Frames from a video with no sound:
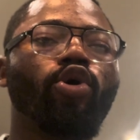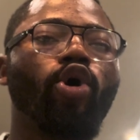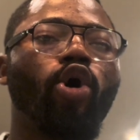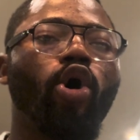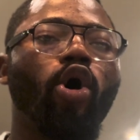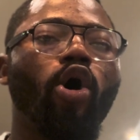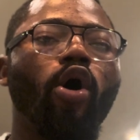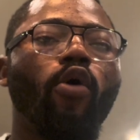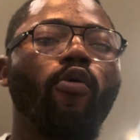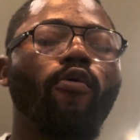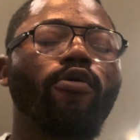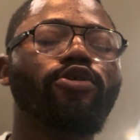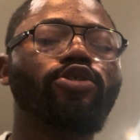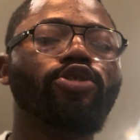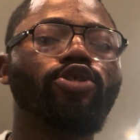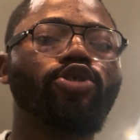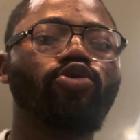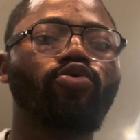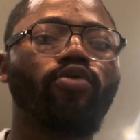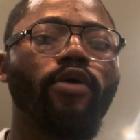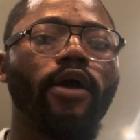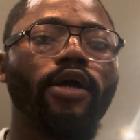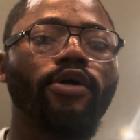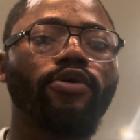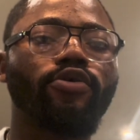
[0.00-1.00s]
or want
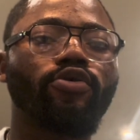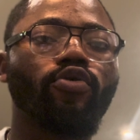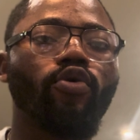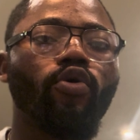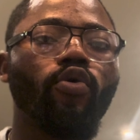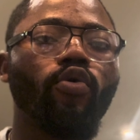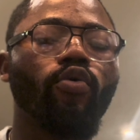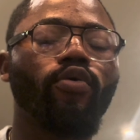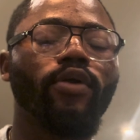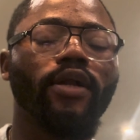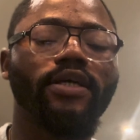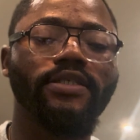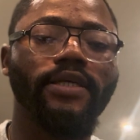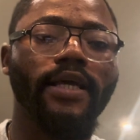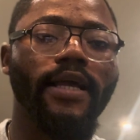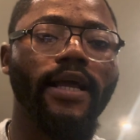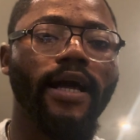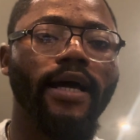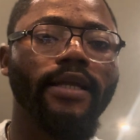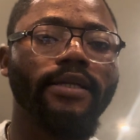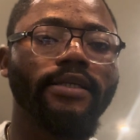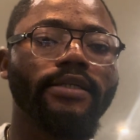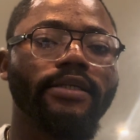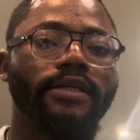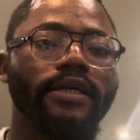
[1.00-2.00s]
to enroll as a
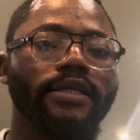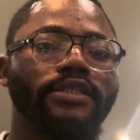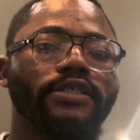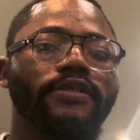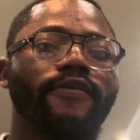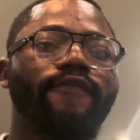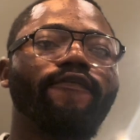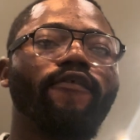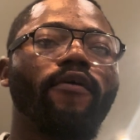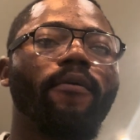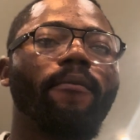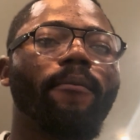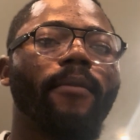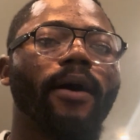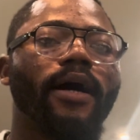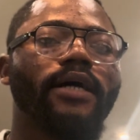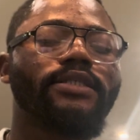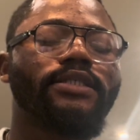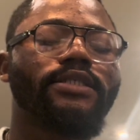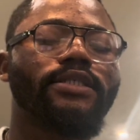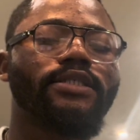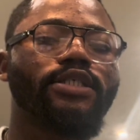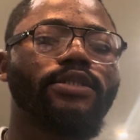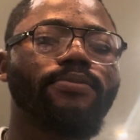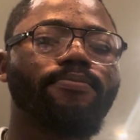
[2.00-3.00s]
candidate for
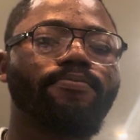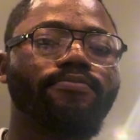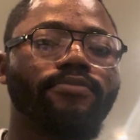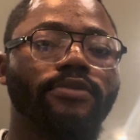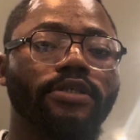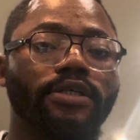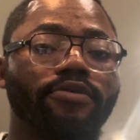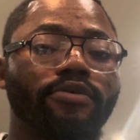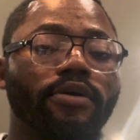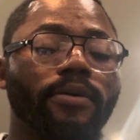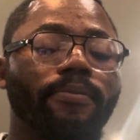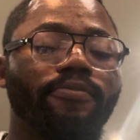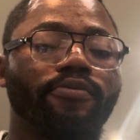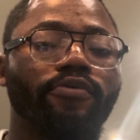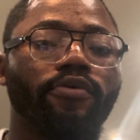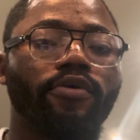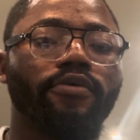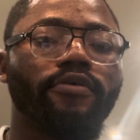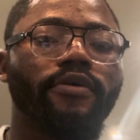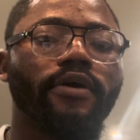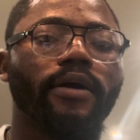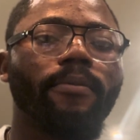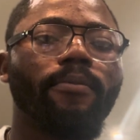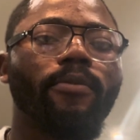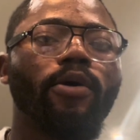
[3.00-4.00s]
master's degree
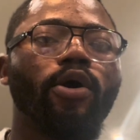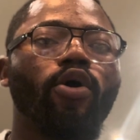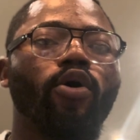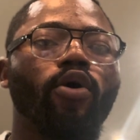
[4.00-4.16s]
program